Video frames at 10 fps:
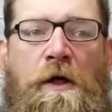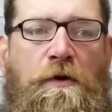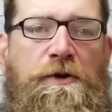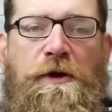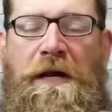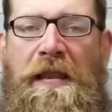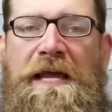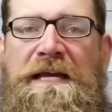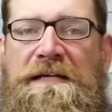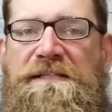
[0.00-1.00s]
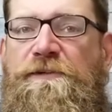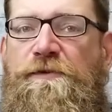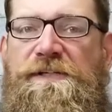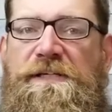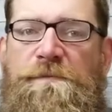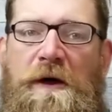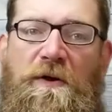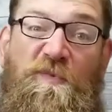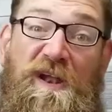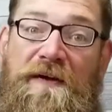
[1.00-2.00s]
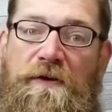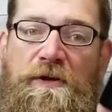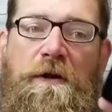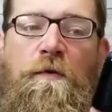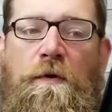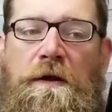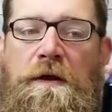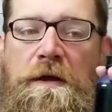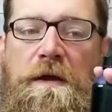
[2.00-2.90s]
or you're going to like a citrusy smell or whatever, you're going to want to